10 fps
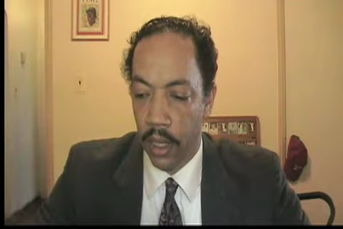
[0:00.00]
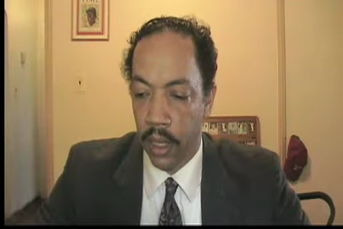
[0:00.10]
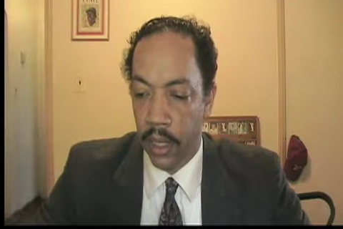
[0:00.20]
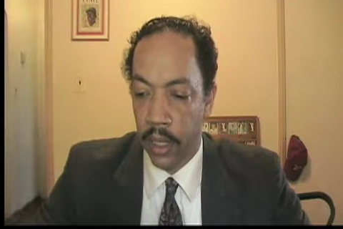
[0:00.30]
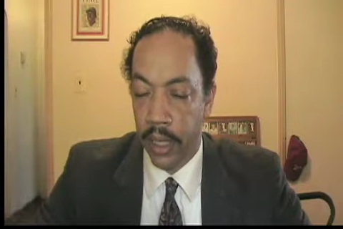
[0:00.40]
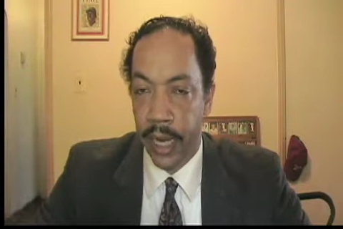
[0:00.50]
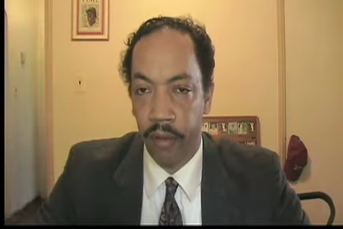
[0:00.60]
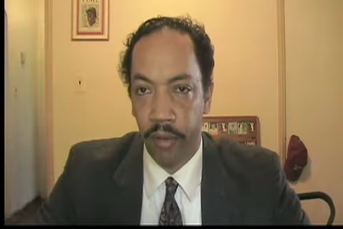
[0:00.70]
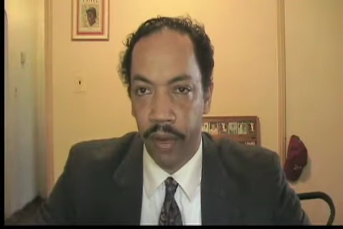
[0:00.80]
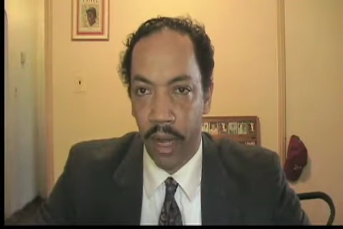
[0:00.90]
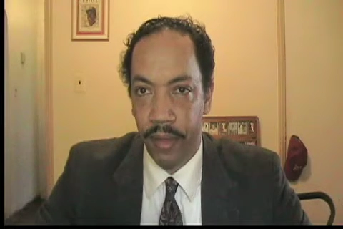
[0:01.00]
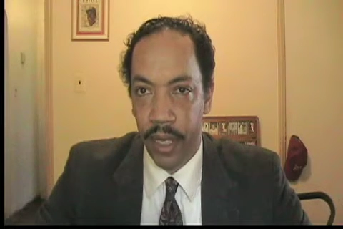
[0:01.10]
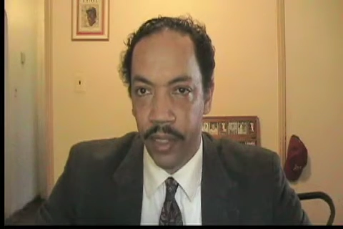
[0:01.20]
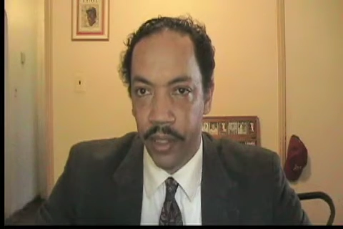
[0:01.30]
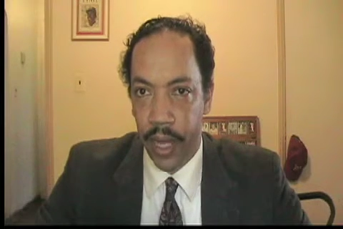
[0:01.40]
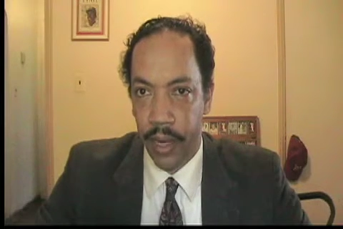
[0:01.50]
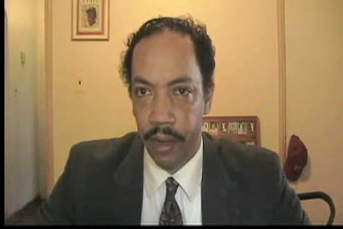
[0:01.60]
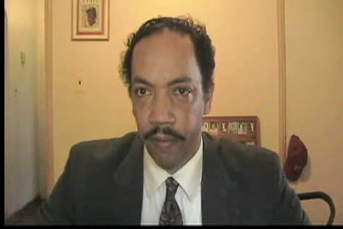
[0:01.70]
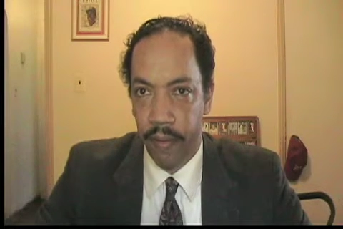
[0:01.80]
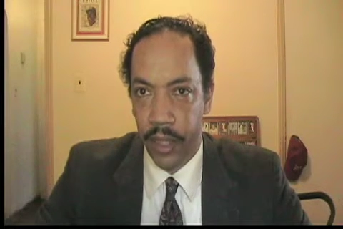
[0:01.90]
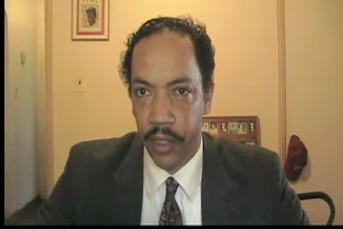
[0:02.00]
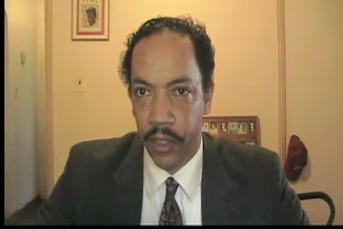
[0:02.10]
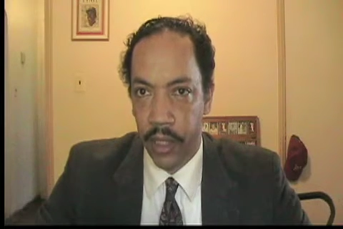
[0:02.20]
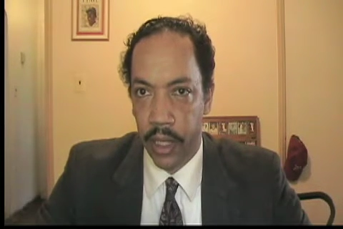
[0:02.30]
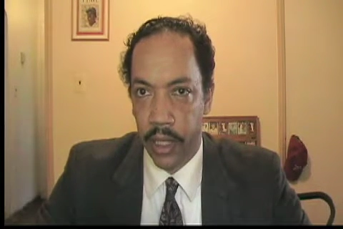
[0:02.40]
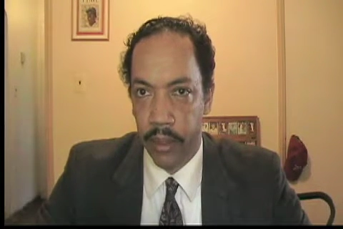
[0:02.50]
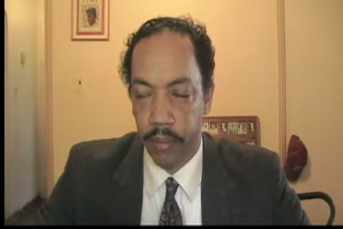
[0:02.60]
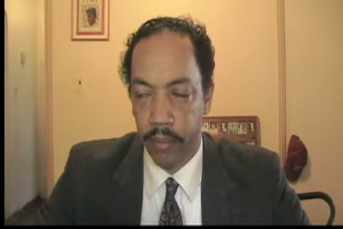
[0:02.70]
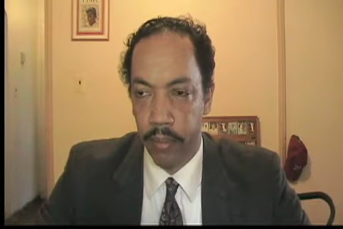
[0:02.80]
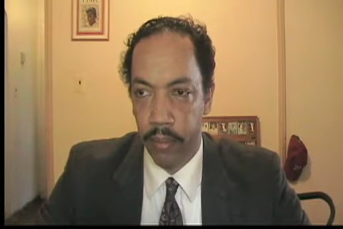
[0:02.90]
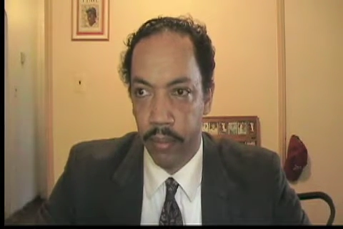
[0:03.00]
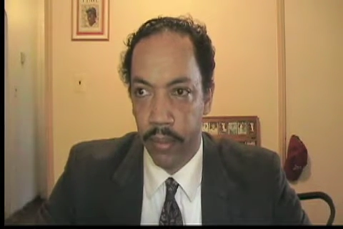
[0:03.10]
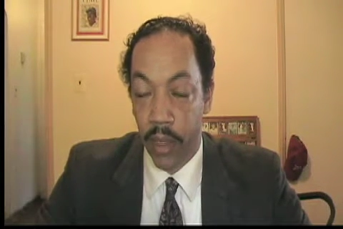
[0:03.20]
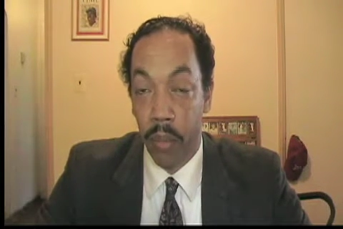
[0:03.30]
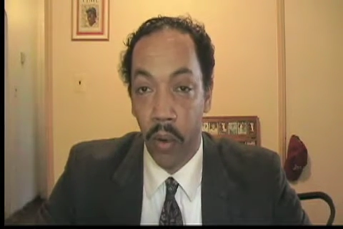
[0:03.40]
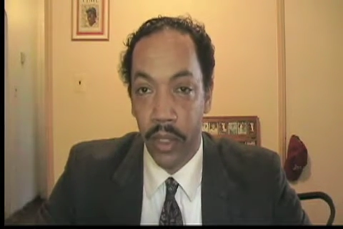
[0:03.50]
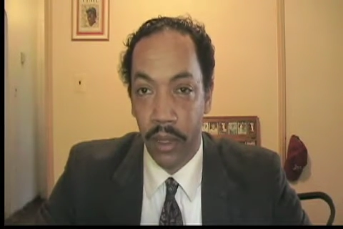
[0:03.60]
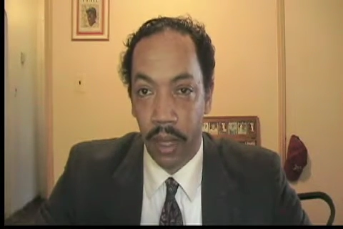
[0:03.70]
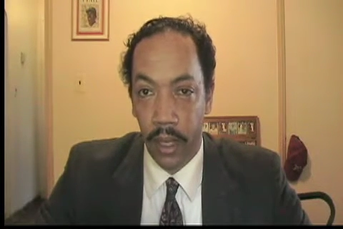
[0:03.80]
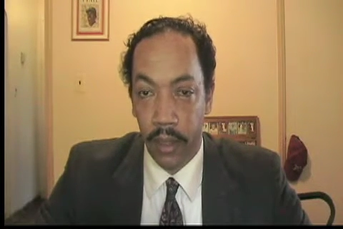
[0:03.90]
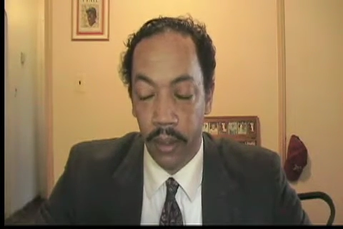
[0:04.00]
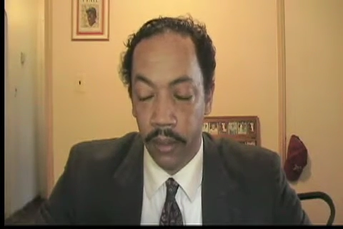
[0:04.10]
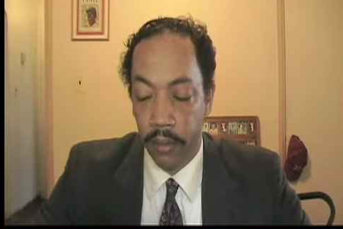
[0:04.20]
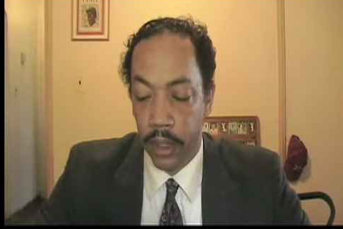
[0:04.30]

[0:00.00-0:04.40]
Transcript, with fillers: Uh, and after five days, she hadn't finished uh, composing that letter.